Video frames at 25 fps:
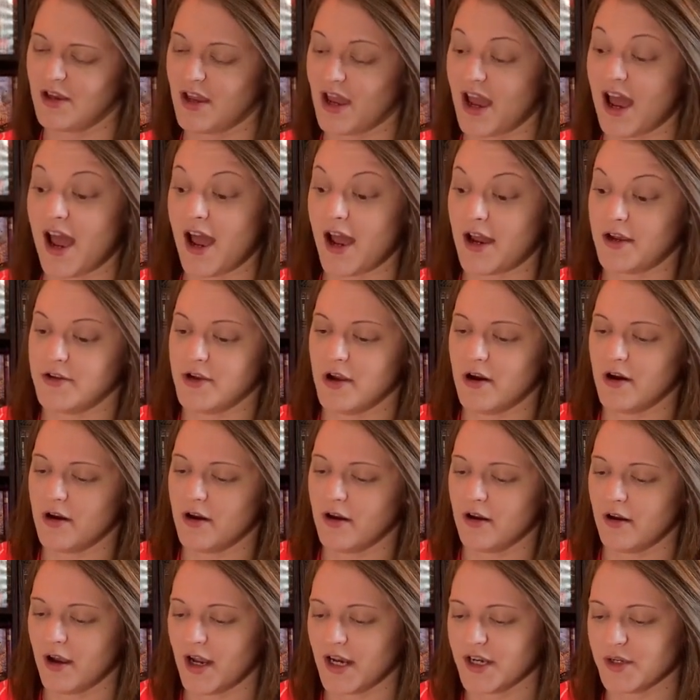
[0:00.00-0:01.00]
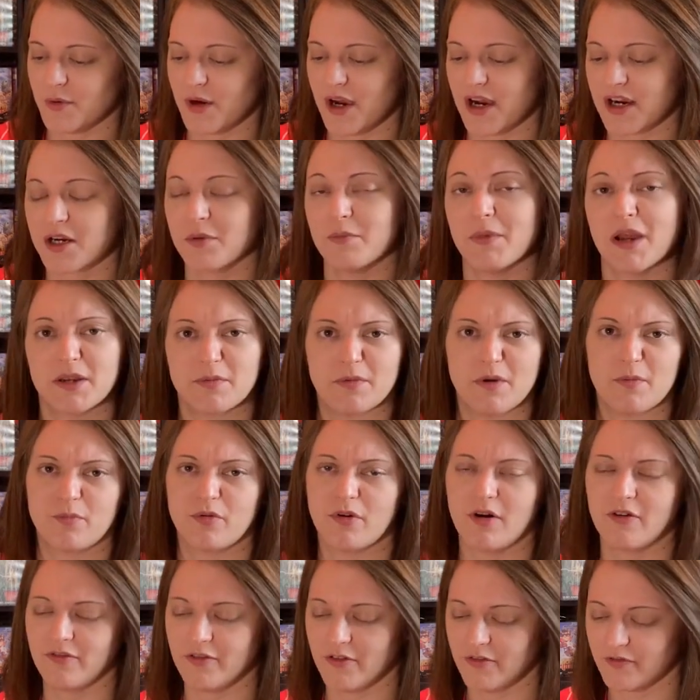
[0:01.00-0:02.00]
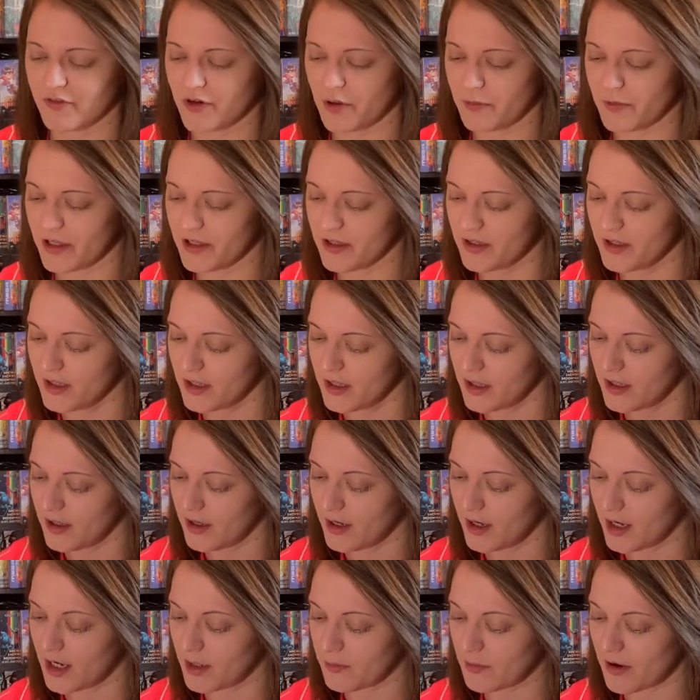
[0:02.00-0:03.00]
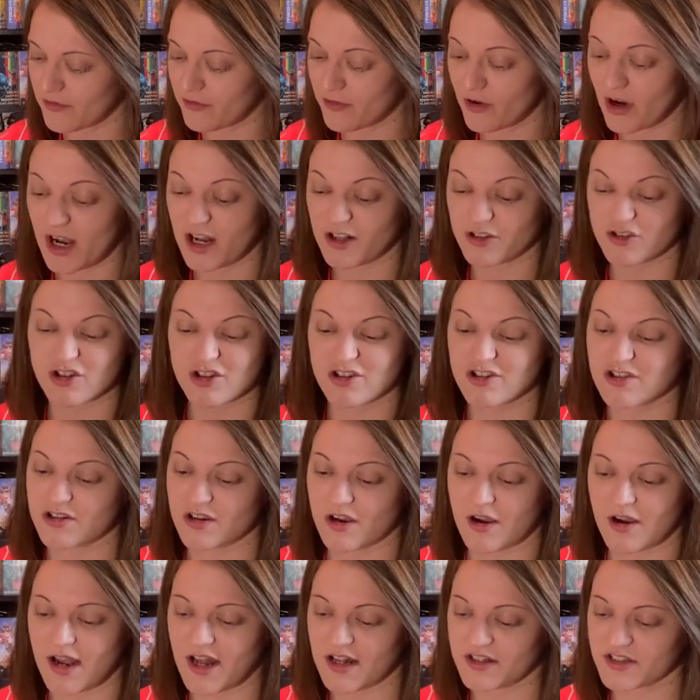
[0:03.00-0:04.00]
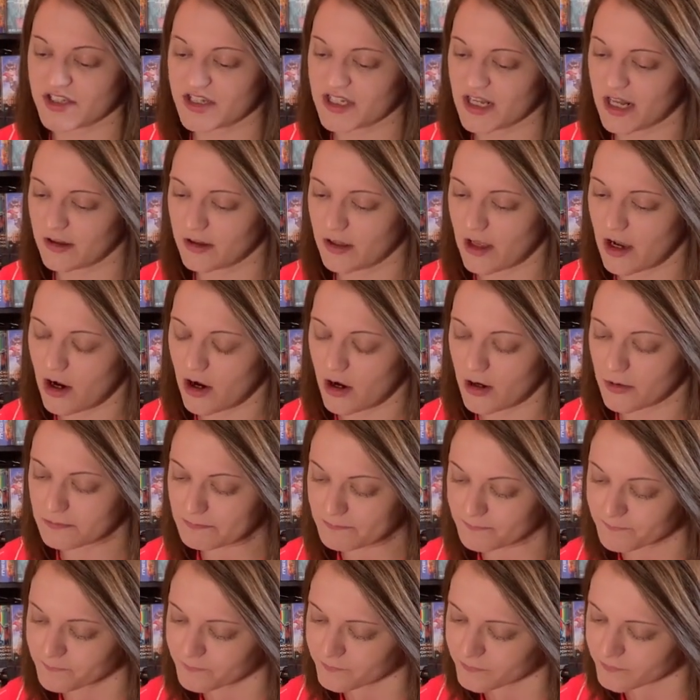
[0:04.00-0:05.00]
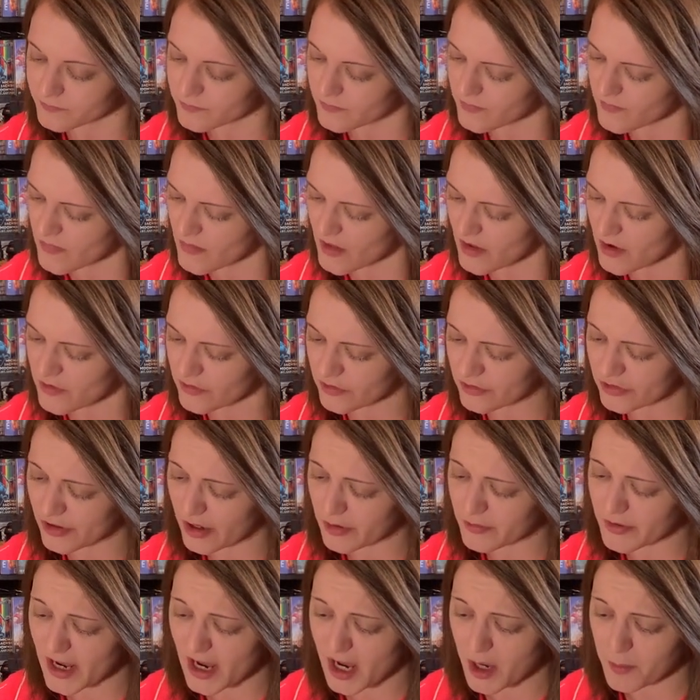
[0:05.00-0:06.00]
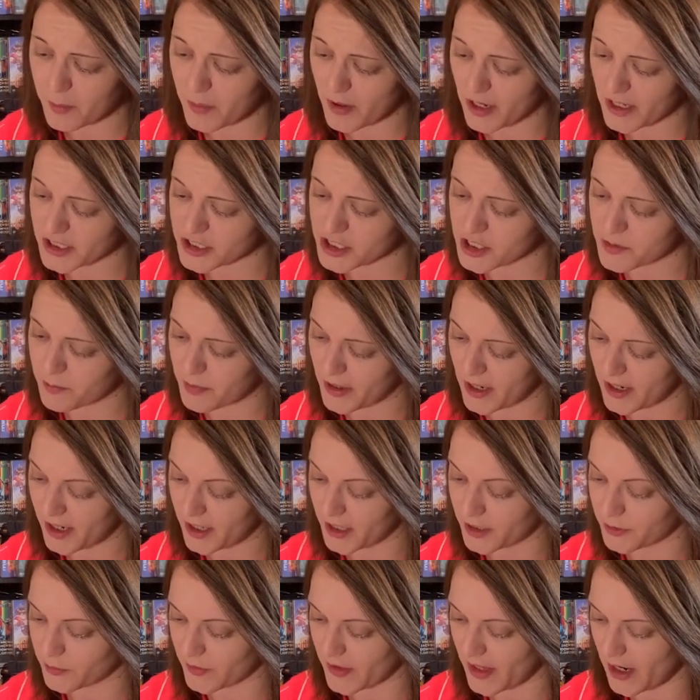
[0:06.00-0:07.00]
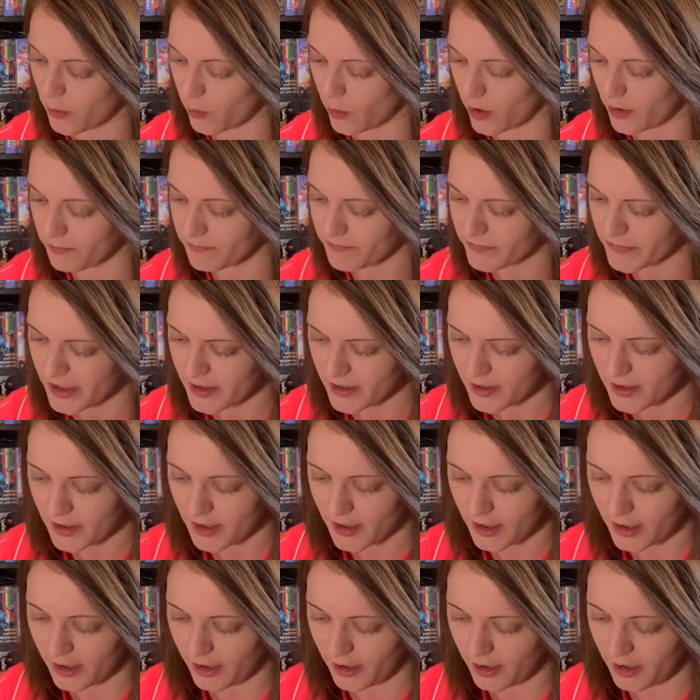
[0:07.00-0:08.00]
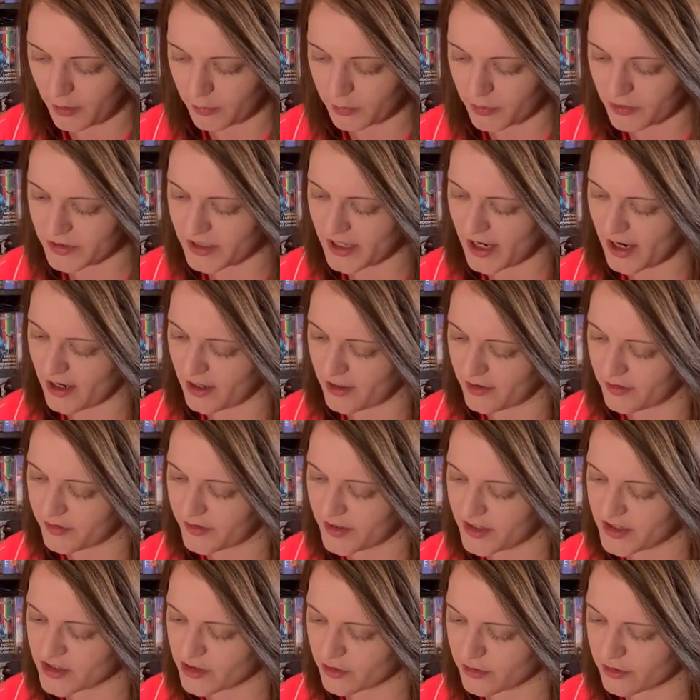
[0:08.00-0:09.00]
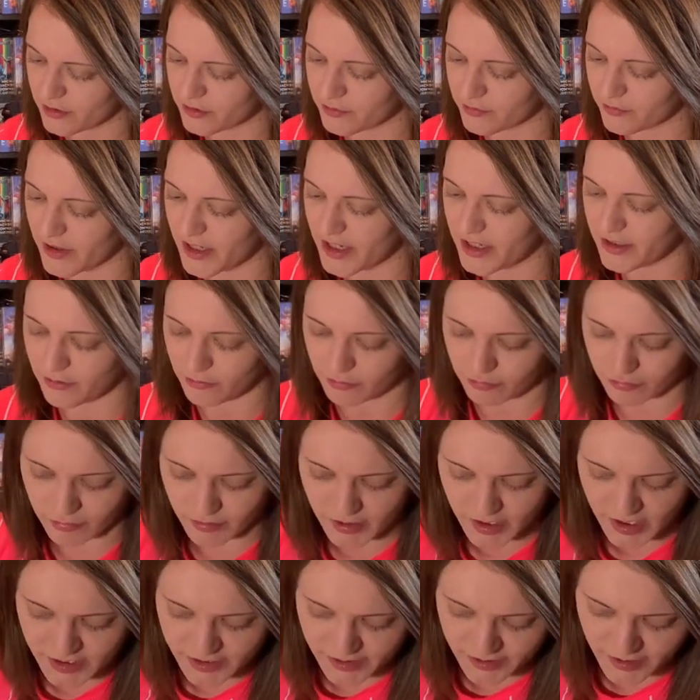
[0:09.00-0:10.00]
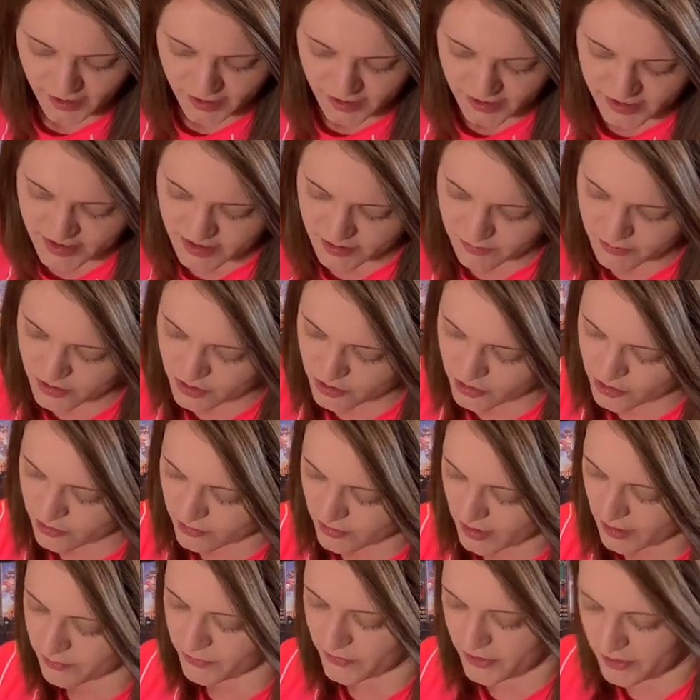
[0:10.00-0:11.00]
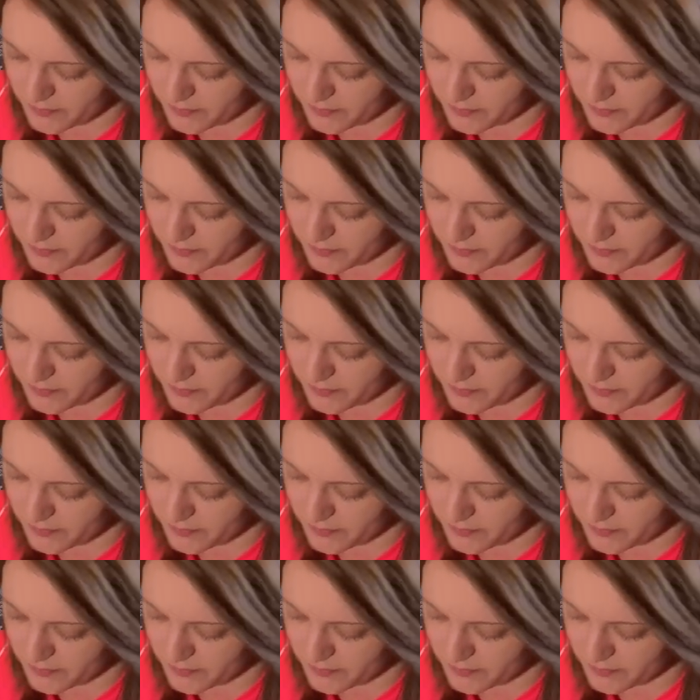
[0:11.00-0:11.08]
higher, anyway, I can make a bit of profit from it. I thought I'll sell that on. So yeah, I actually parted with that one. But yeah, these other three are really nice. Let me just grab